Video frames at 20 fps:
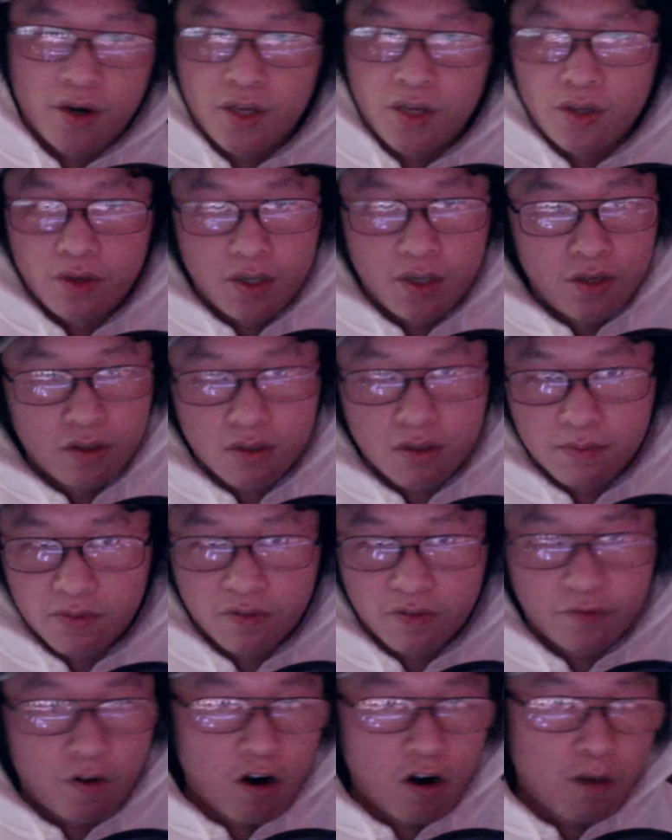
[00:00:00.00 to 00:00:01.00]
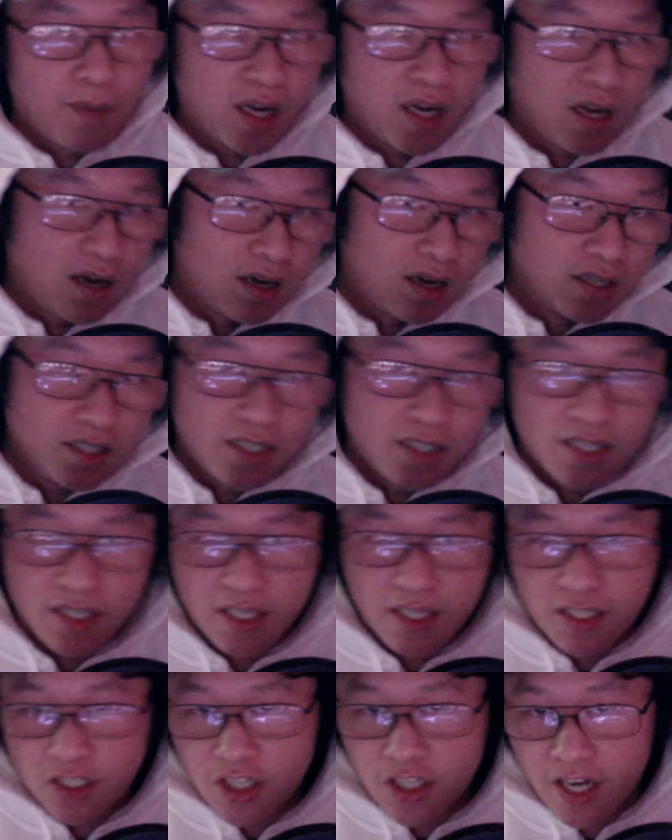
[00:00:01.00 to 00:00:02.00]
You can use them for farming,
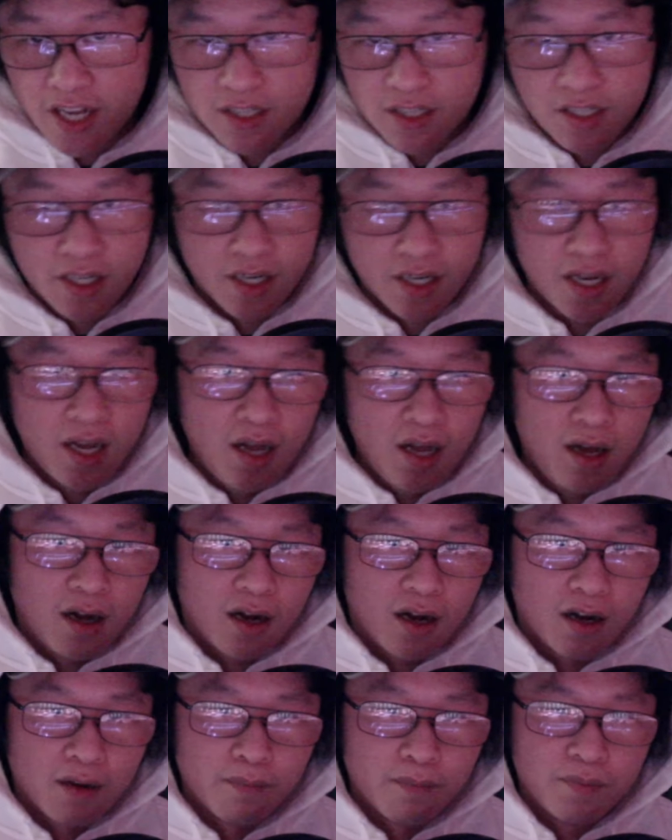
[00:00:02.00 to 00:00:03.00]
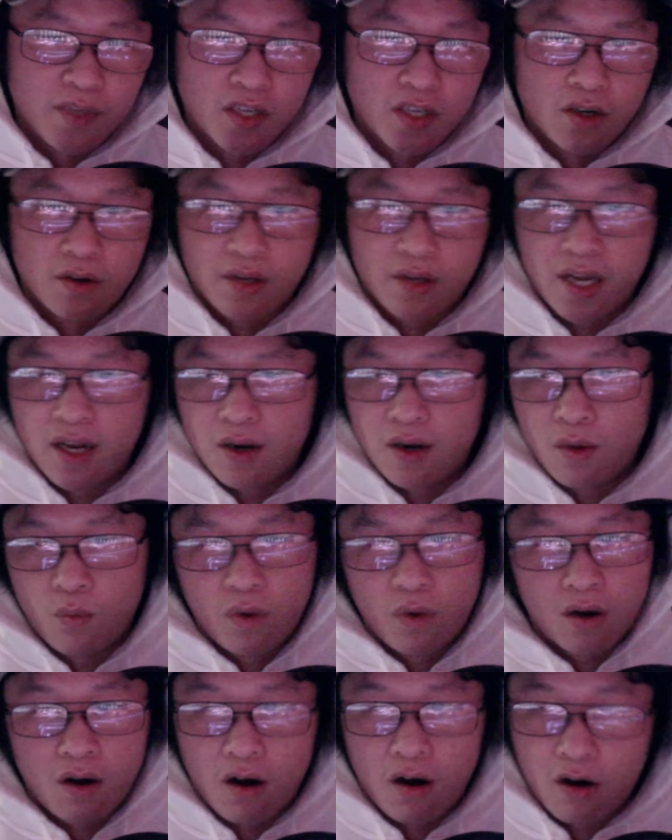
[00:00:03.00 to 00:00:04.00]
hunting, enchanting. Again,
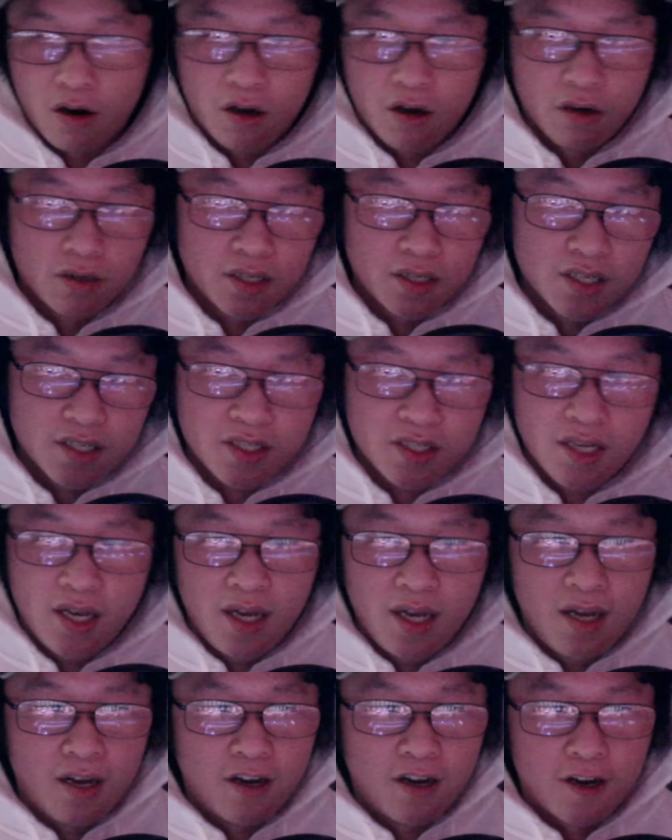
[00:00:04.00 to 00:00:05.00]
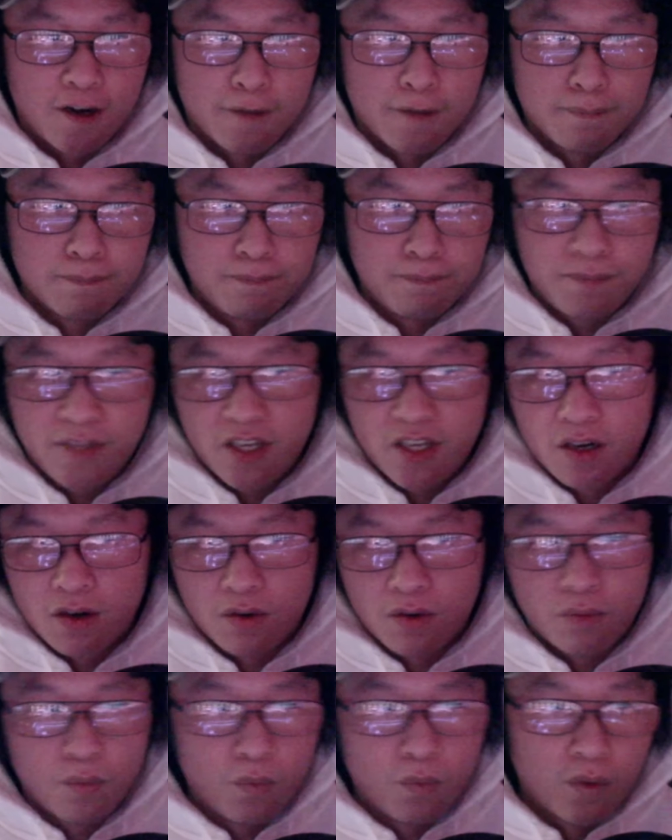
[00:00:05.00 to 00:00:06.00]
what are Odas?
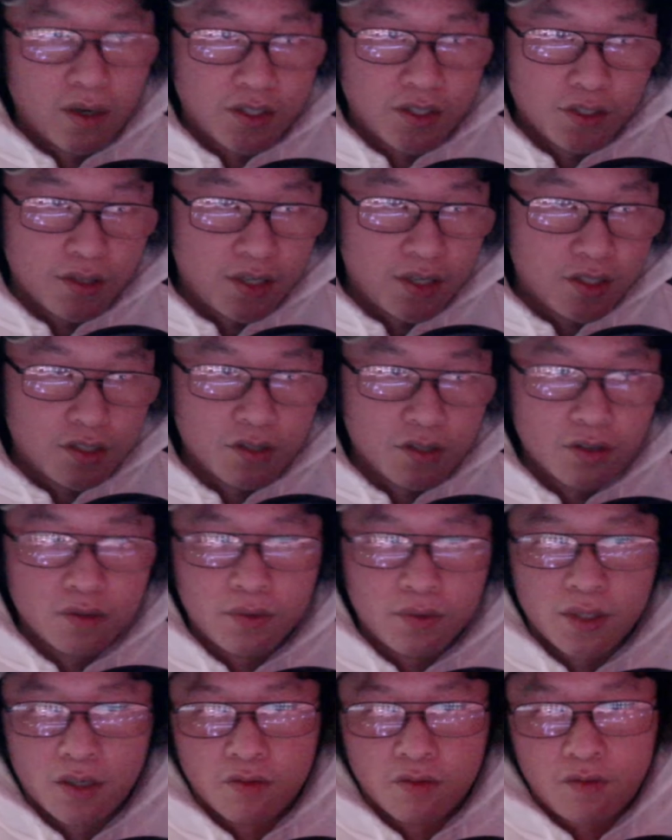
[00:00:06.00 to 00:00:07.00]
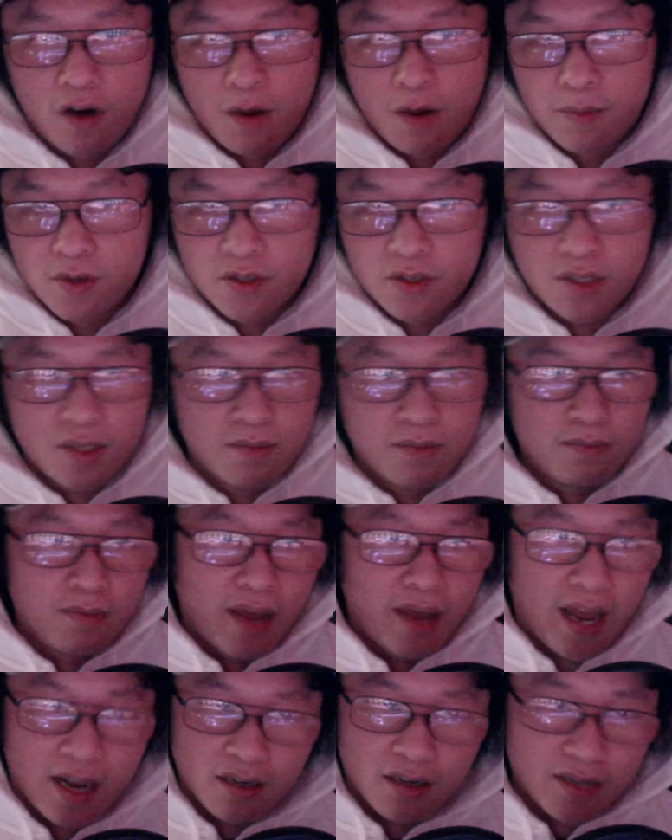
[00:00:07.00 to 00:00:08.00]
What do they do? Farmers
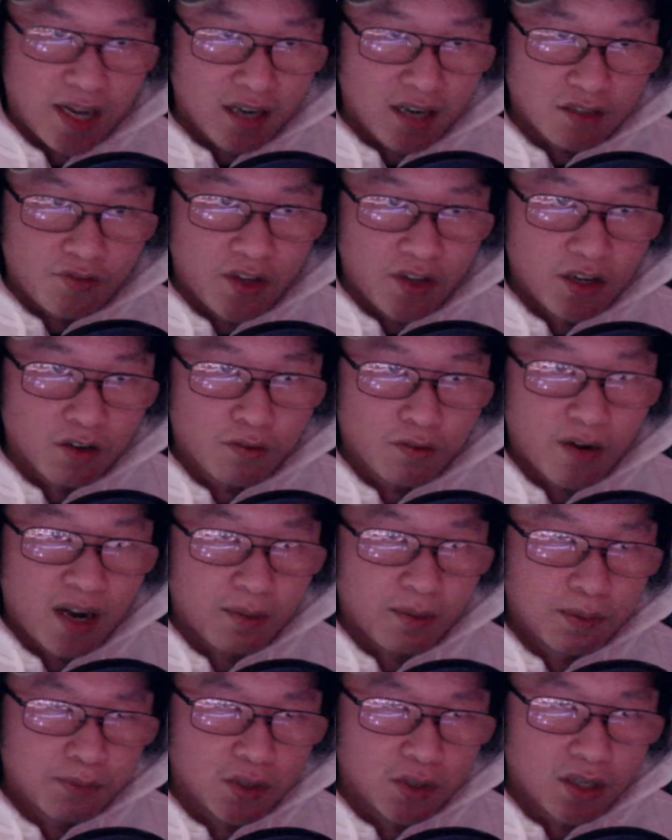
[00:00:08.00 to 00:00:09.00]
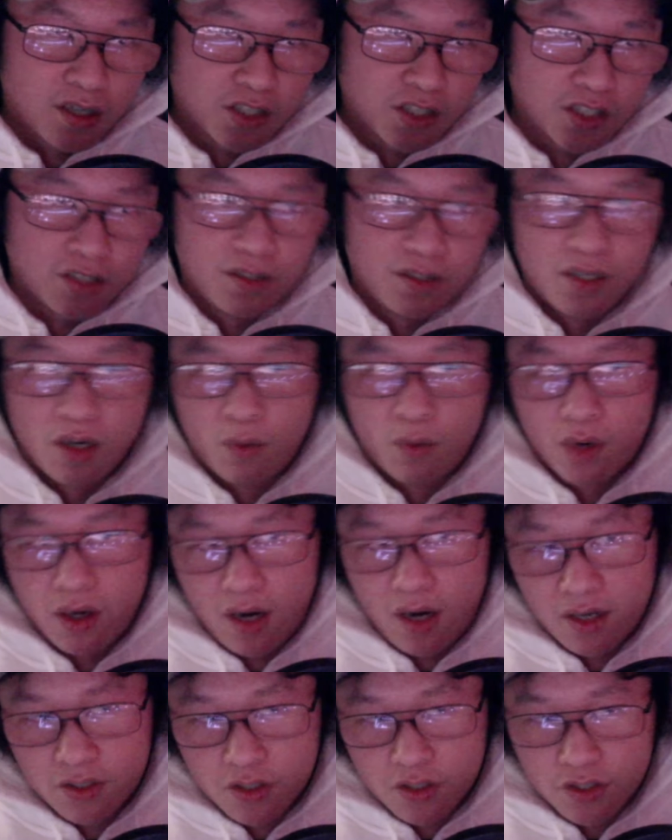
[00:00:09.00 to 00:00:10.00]
activate your fragment production. What do
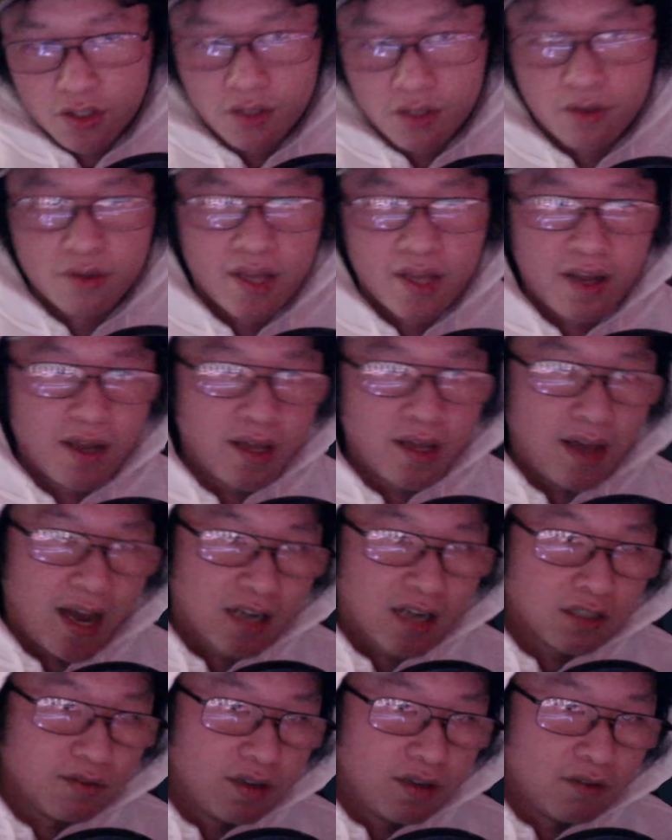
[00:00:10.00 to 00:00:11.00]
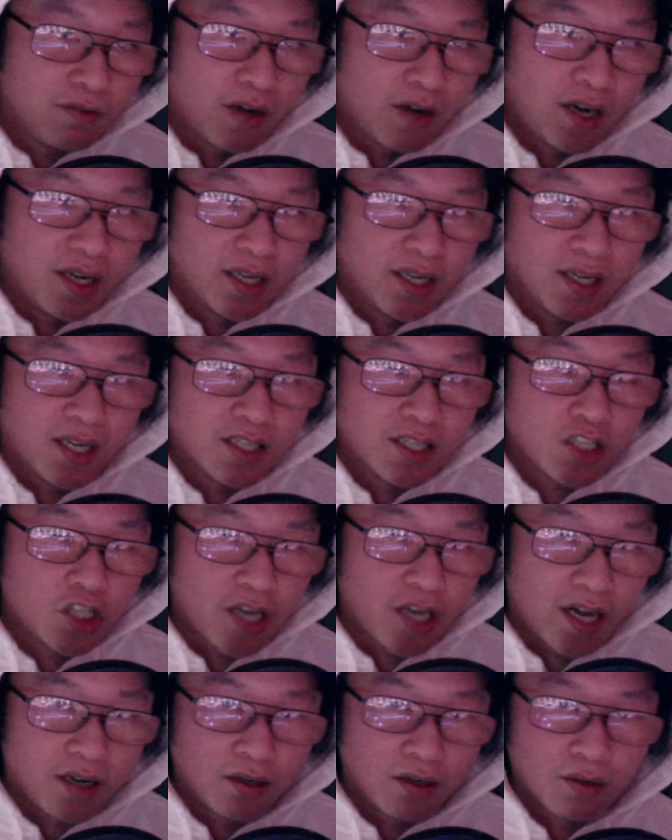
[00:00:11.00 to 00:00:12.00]
hunters do? They activate fighting against
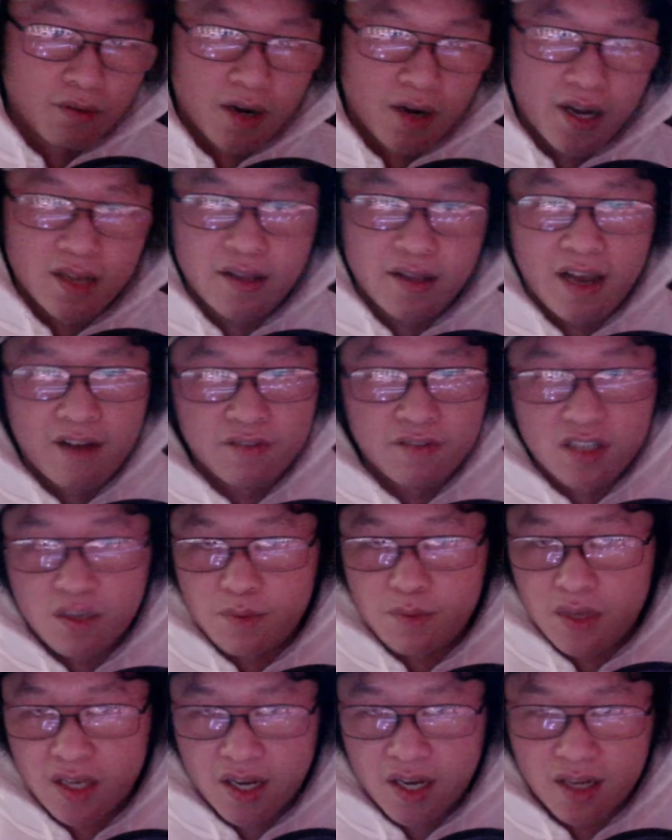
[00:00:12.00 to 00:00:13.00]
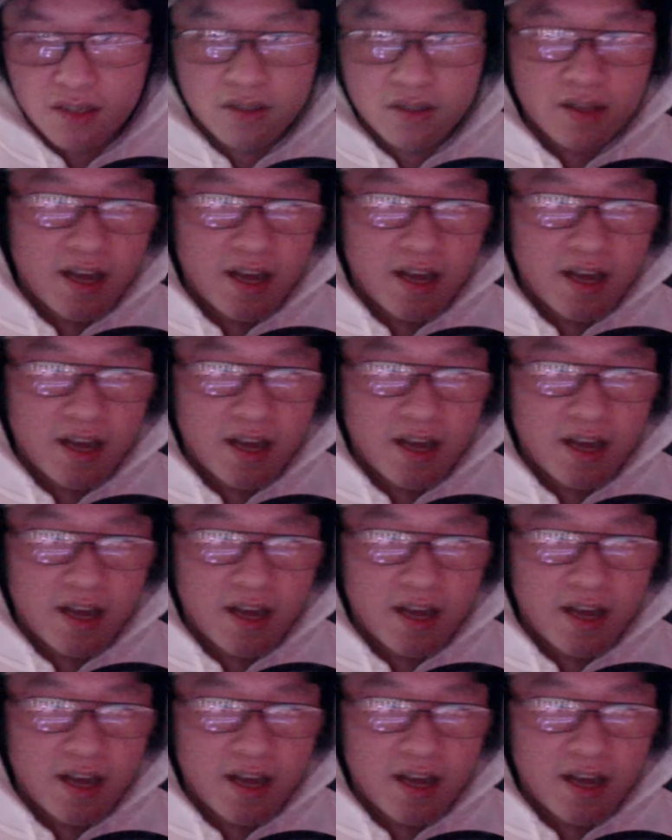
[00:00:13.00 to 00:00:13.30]
shattered, right? They have DPS.